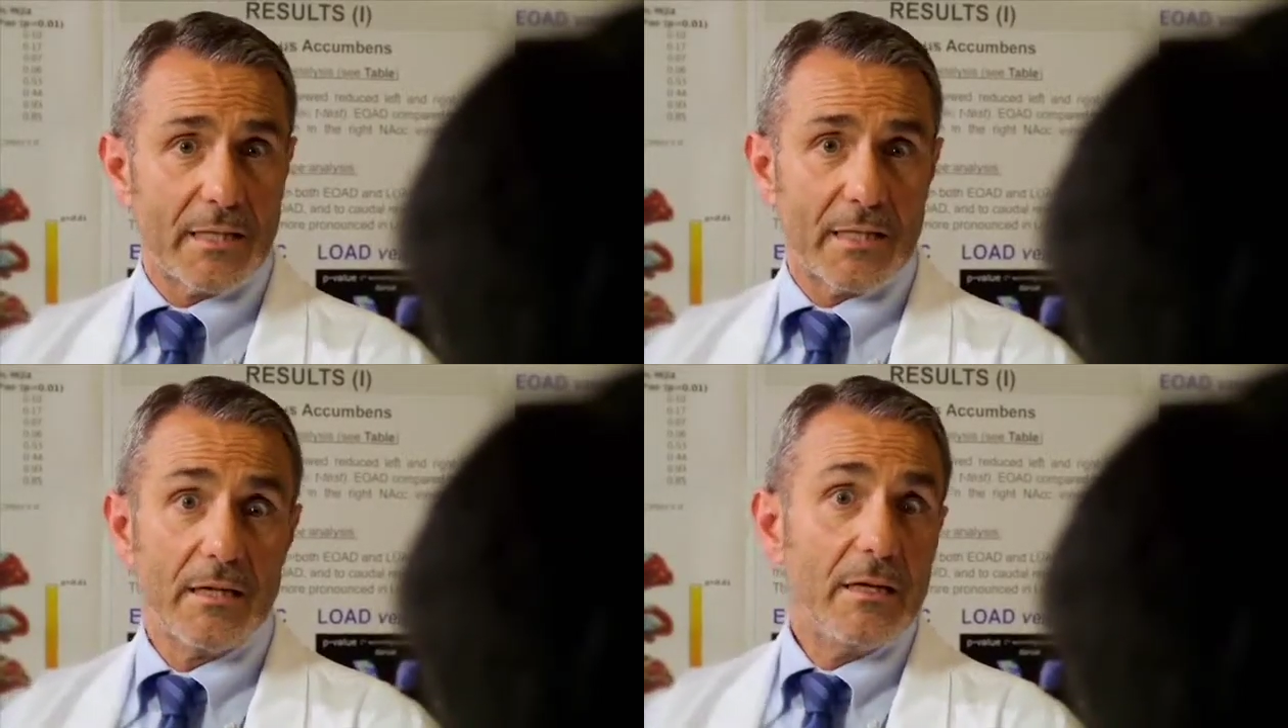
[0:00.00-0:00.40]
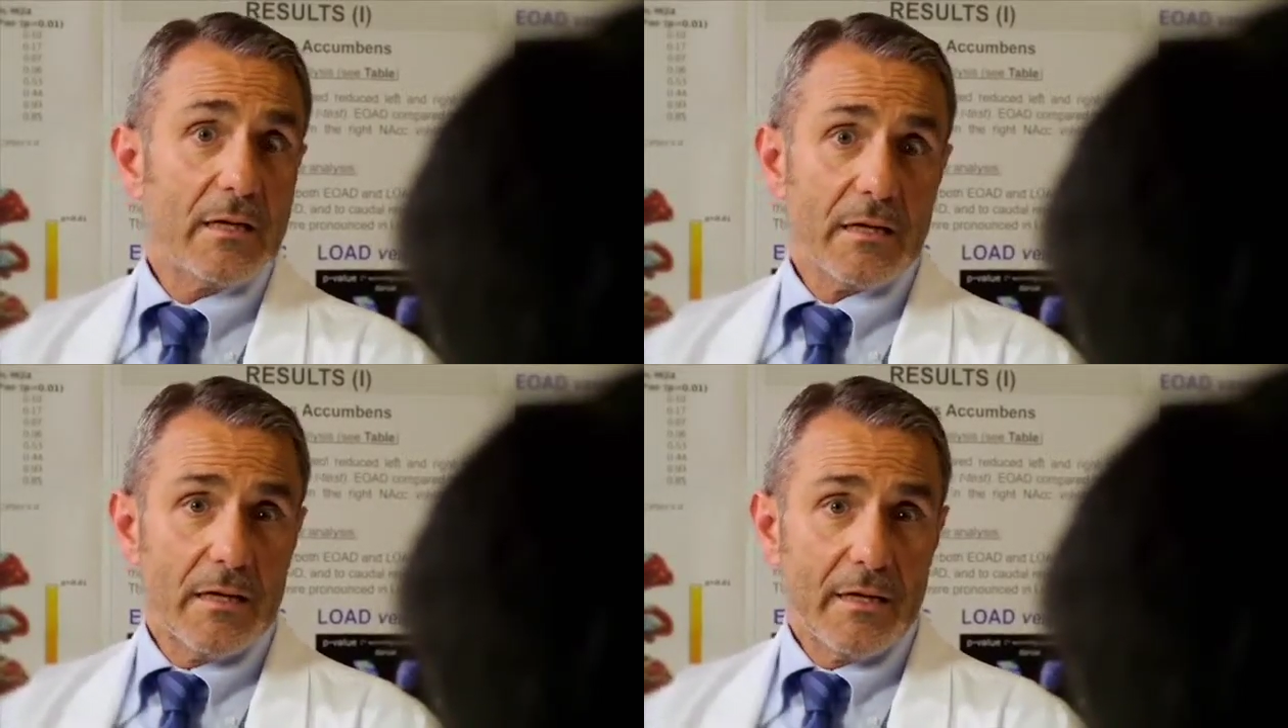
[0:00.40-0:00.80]

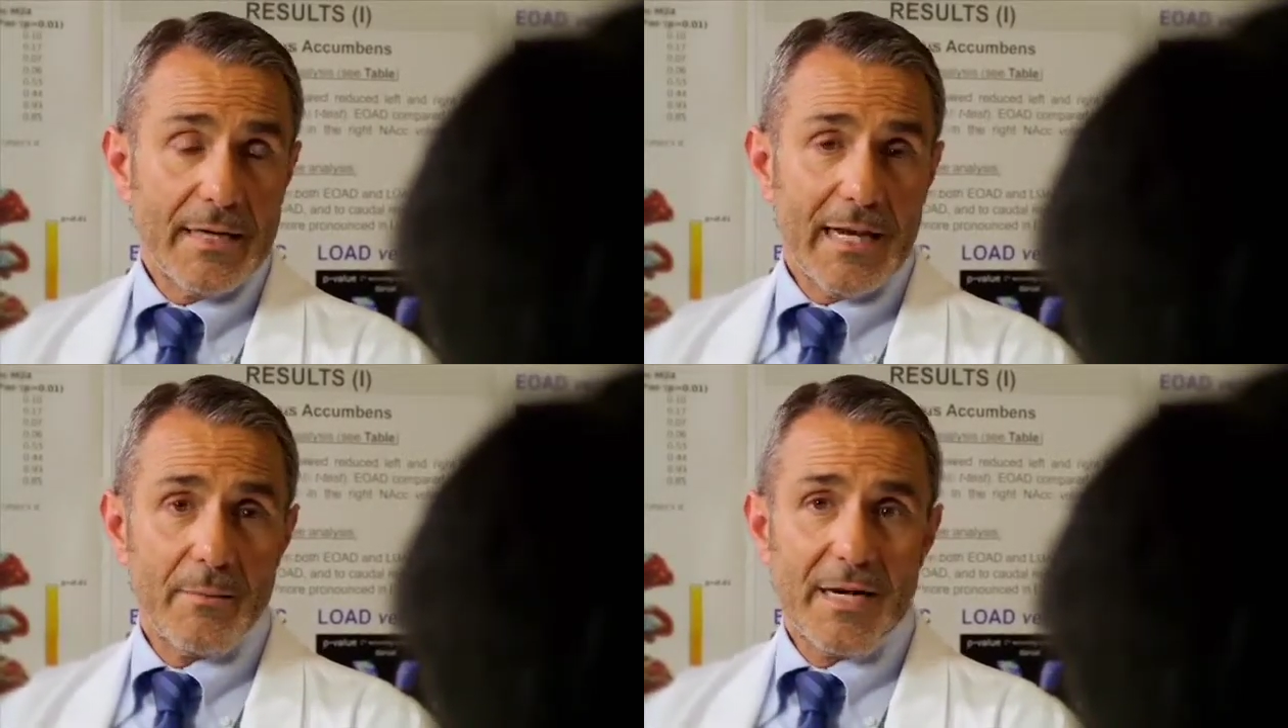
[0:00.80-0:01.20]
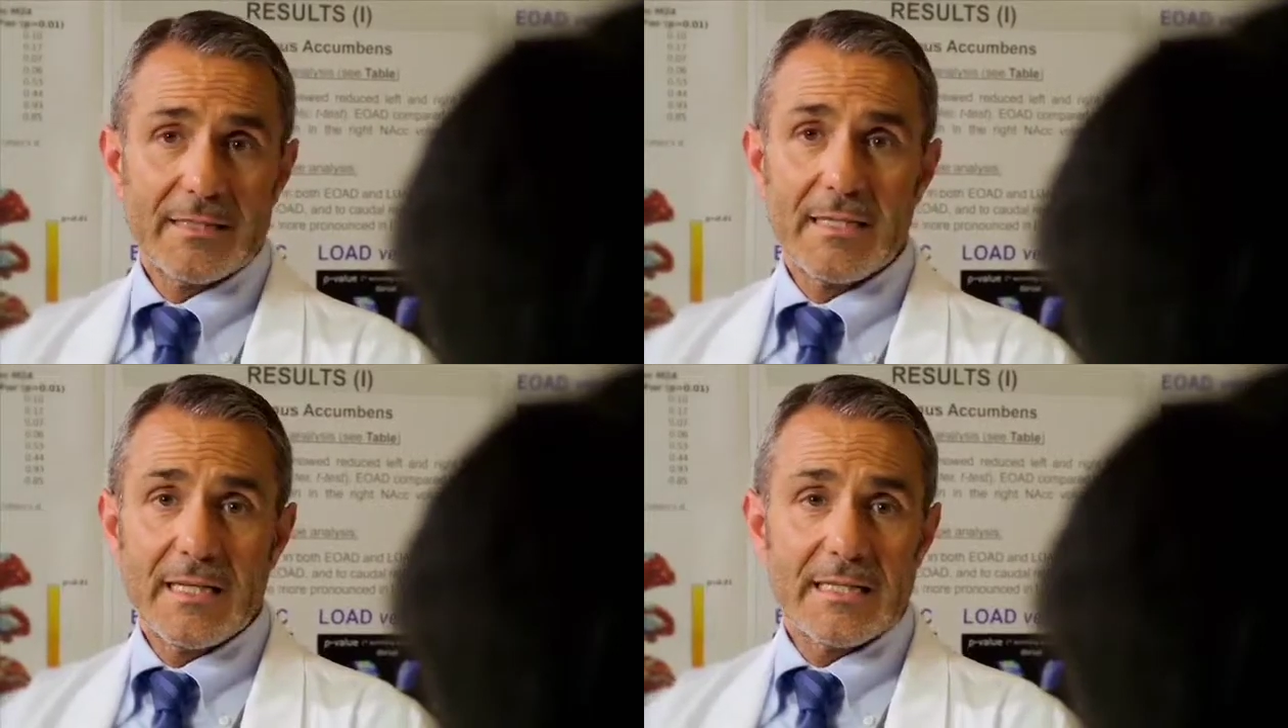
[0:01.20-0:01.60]
only these
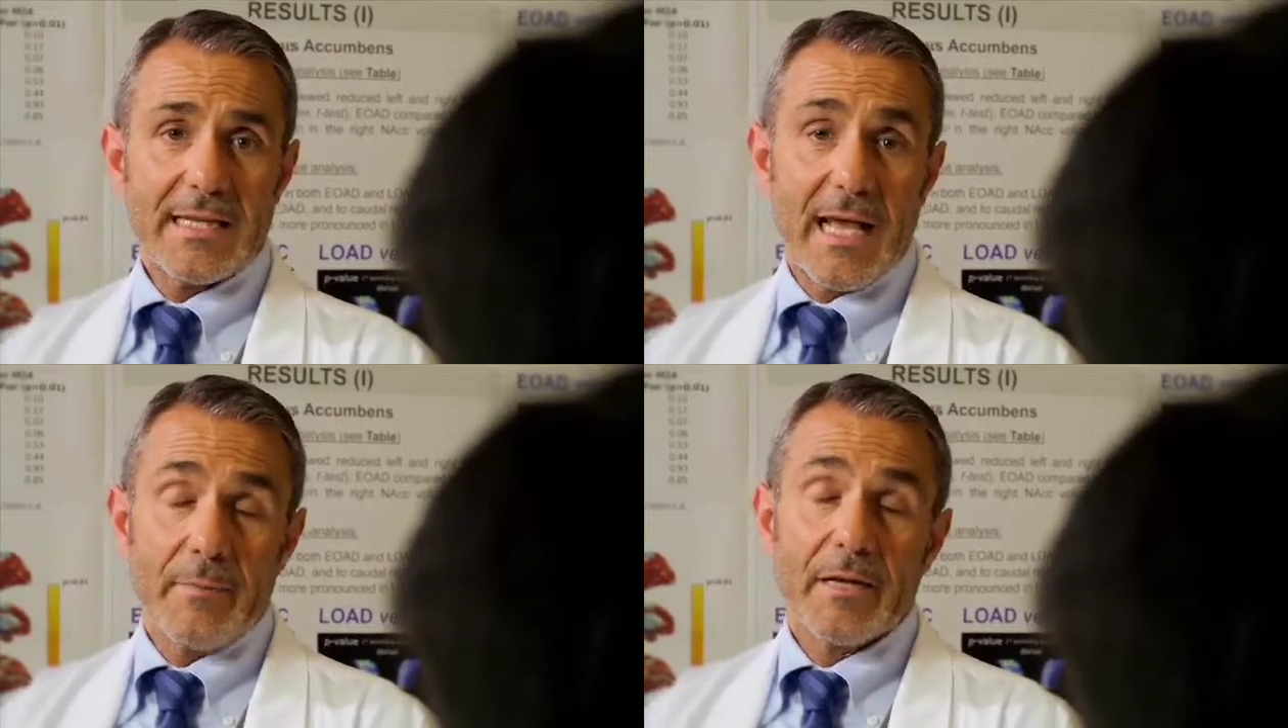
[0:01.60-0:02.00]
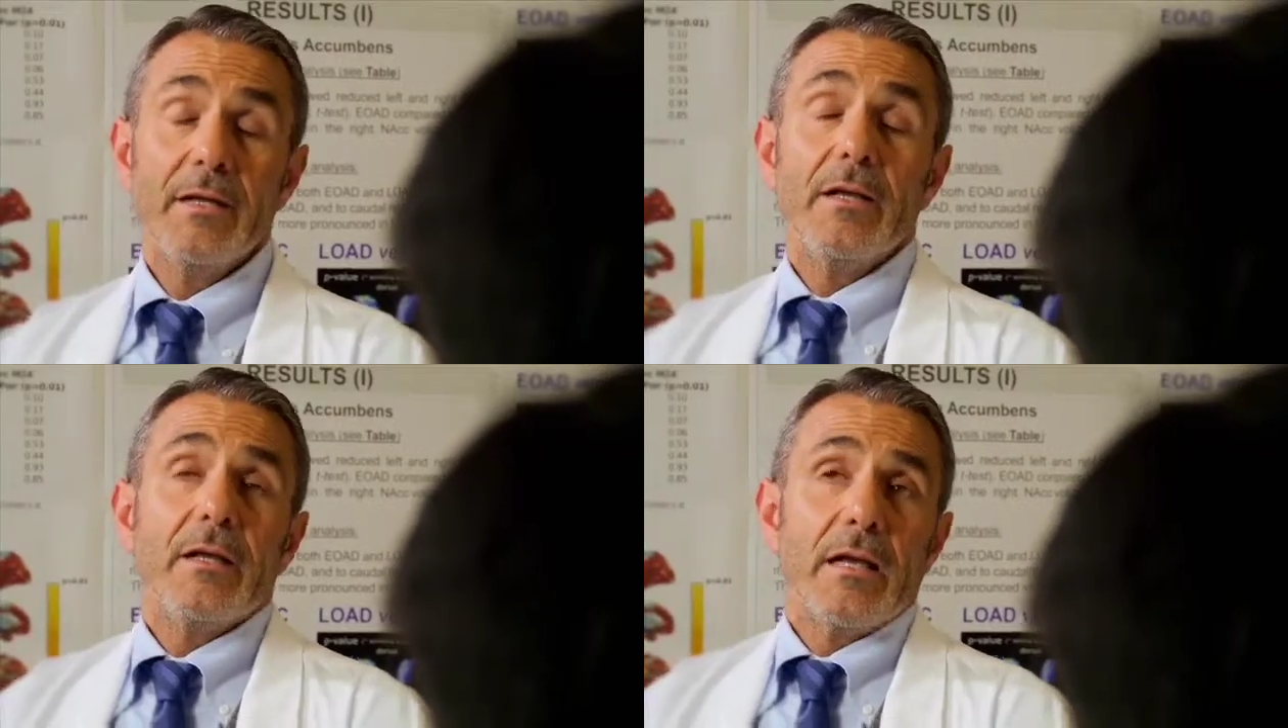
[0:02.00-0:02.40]
two
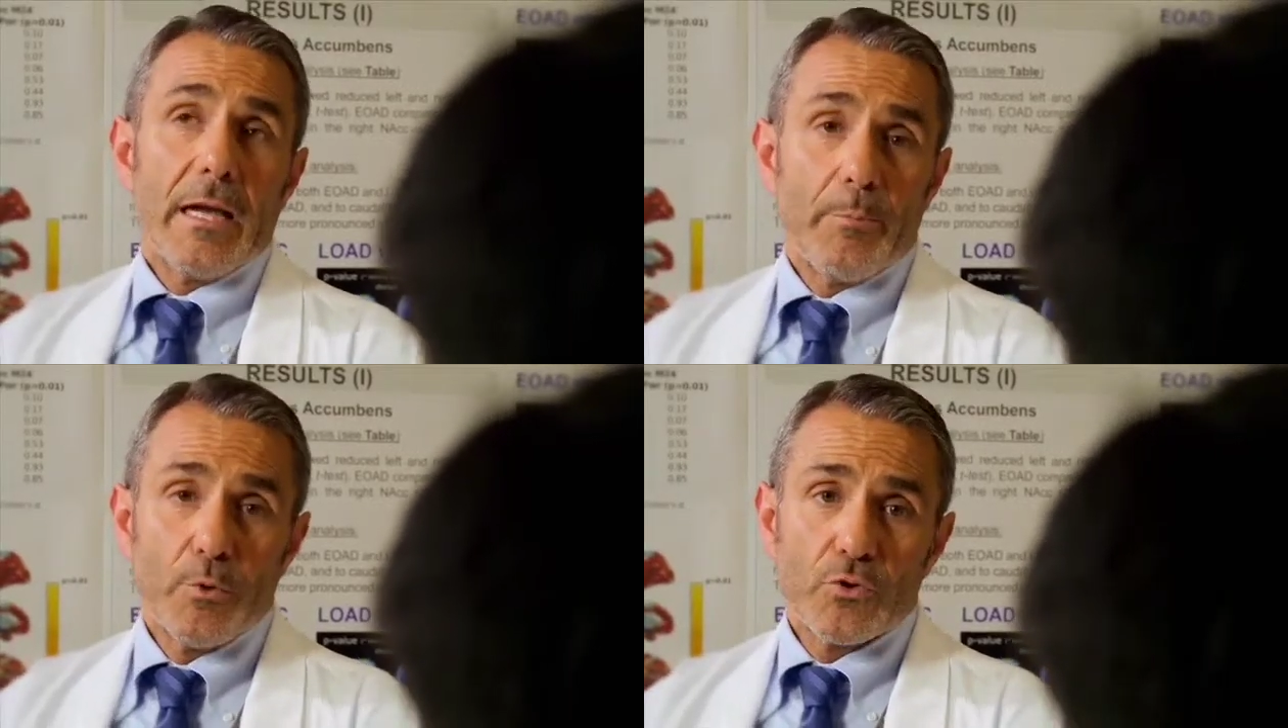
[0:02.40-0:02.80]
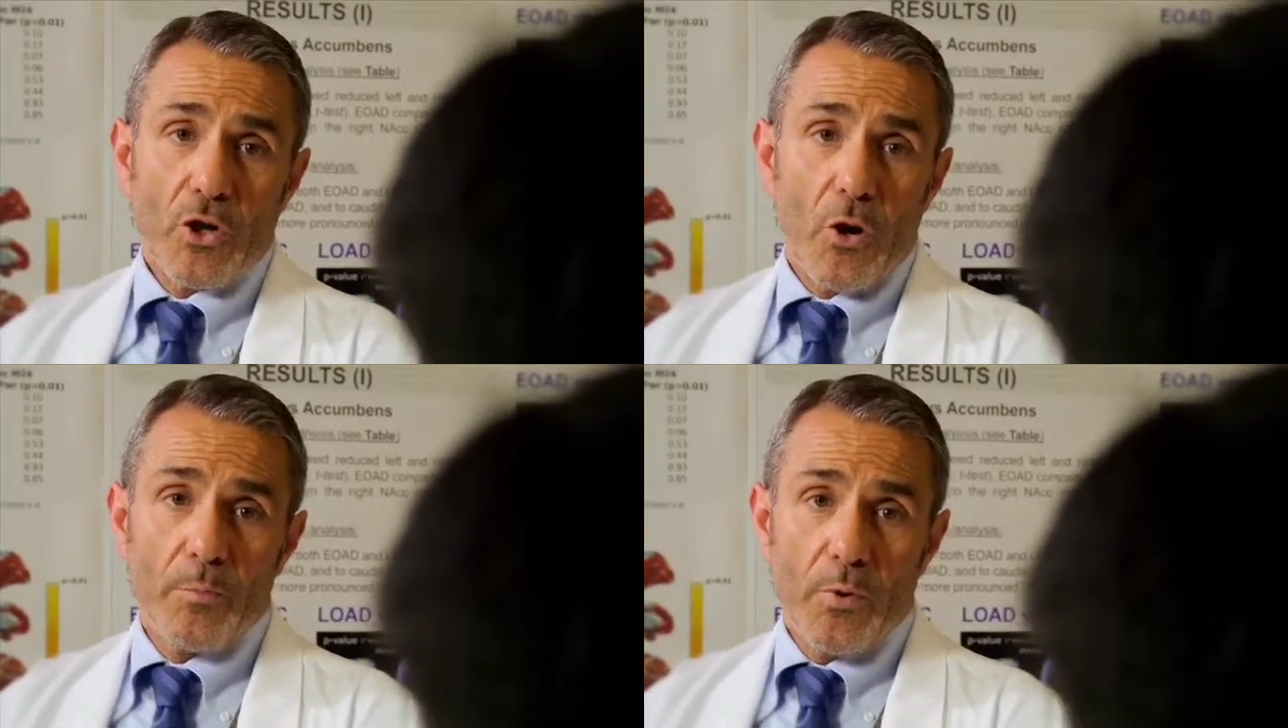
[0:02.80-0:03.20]
neurochemical
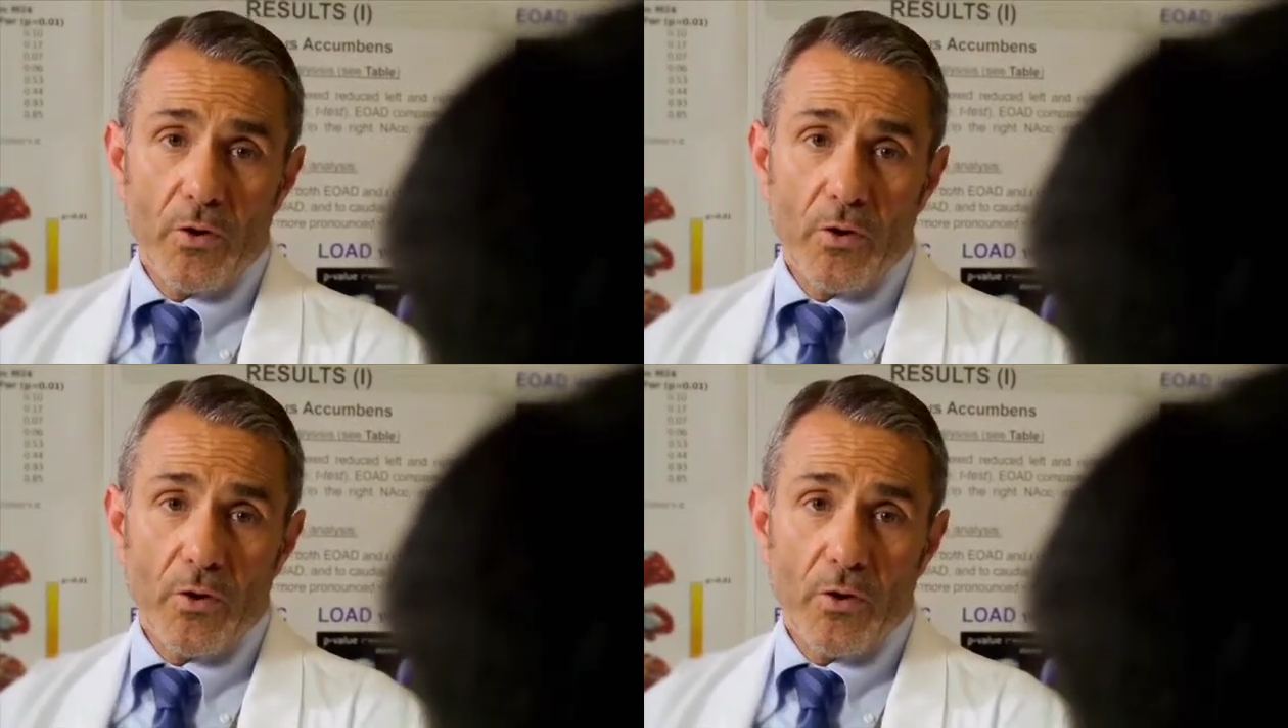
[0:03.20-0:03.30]
systems.